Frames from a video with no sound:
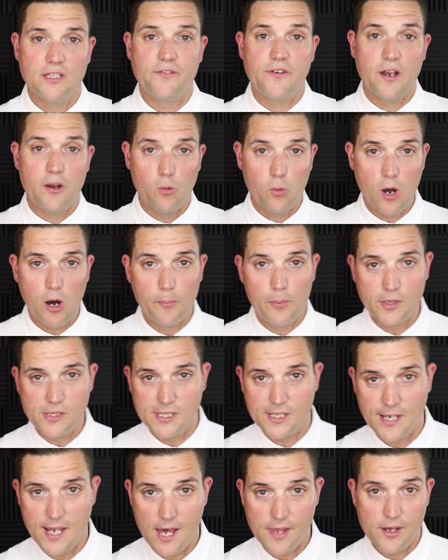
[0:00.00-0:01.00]
It's very well
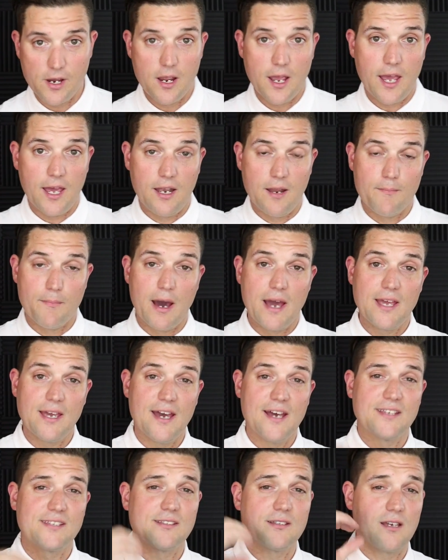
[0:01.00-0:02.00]
put together. And in my
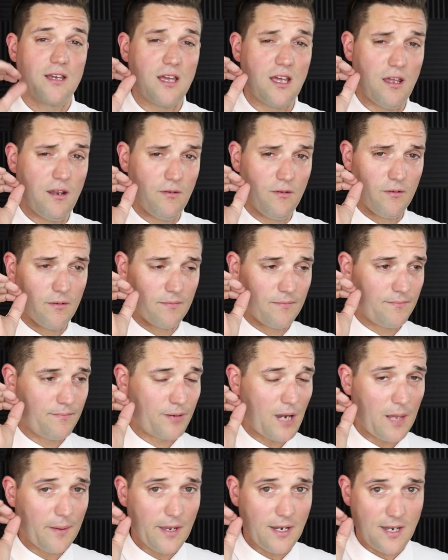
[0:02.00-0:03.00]
guess, in
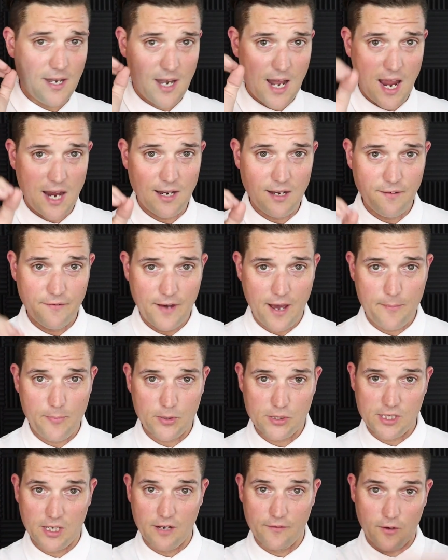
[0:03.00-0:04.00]
probably
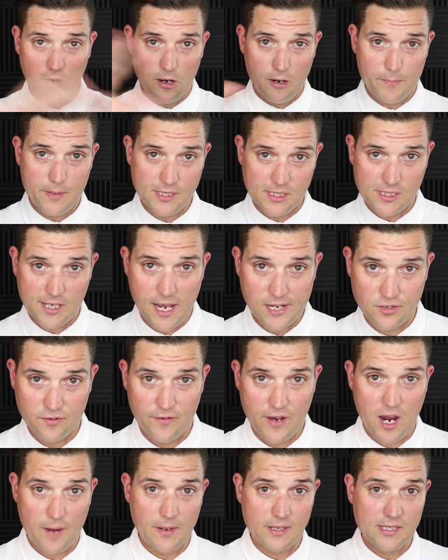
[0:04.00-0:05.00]
95% of all business casual
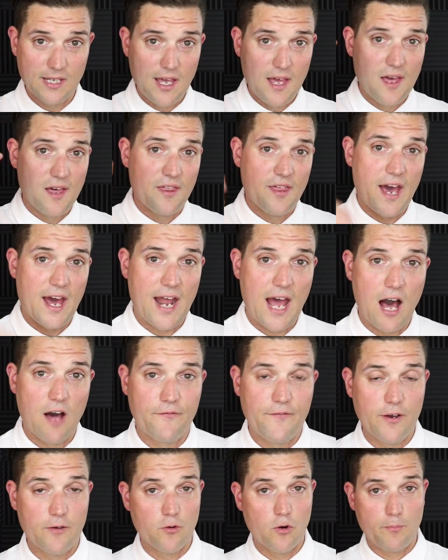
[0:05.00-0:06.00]
environments, that
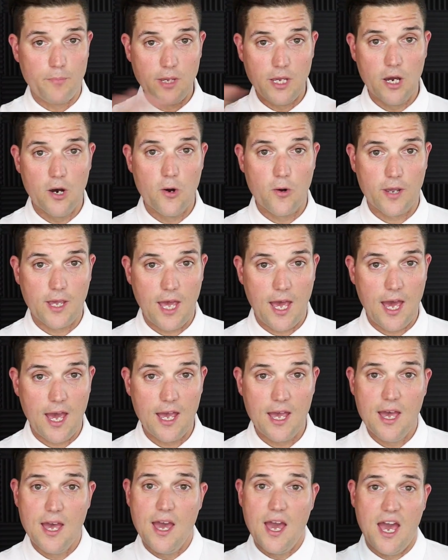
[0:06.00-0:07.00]
outfit will be
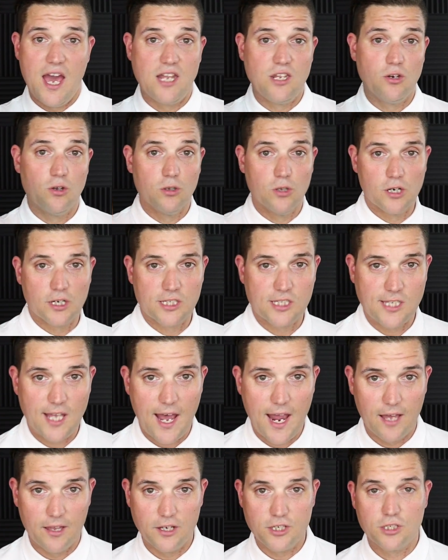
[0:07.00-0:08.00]
okay. And you'll look
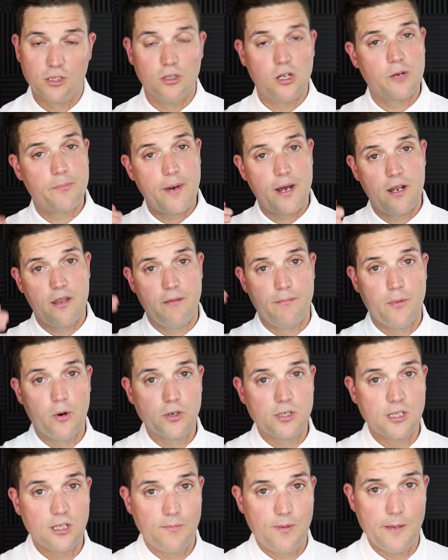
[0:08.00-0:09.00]
stylish. You'll look better than
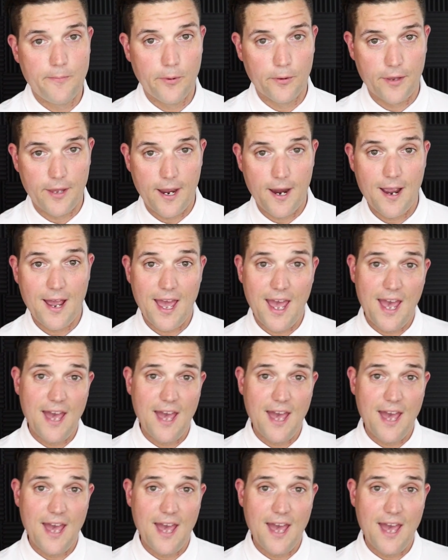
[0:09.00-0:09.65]
most of the people there.